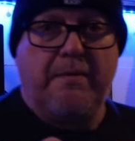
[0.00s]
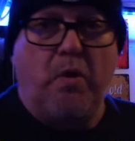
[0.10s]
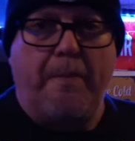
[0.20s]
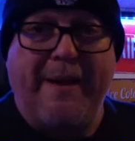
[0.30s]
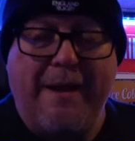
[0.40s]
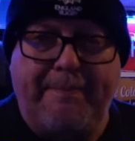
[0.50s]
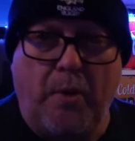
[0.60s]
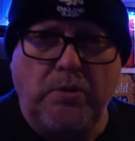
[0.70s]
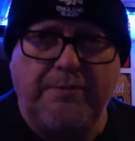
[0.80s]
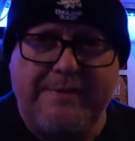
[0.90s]
What about a
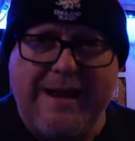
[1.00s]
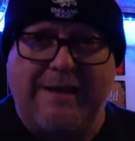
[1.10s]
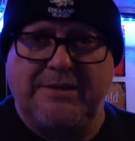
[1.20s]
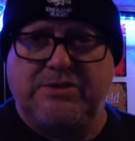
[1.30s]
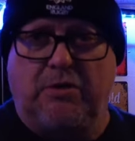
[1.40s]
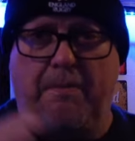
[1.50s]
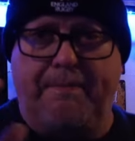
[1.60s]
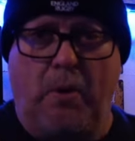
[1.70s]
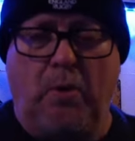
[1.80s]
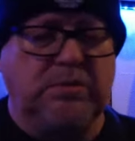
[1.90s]
ball of nuts or
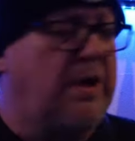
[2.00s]
ball?